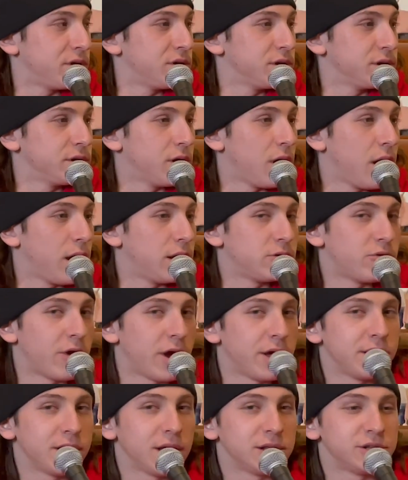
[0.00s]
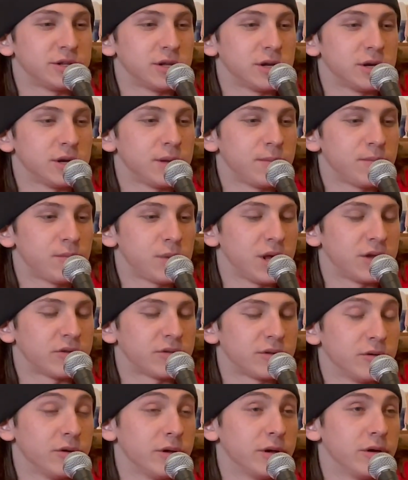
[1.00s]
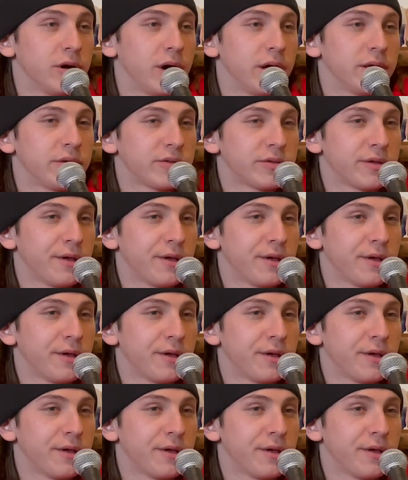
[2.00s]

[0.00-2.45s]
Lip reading: legalized, right? He has to legalize.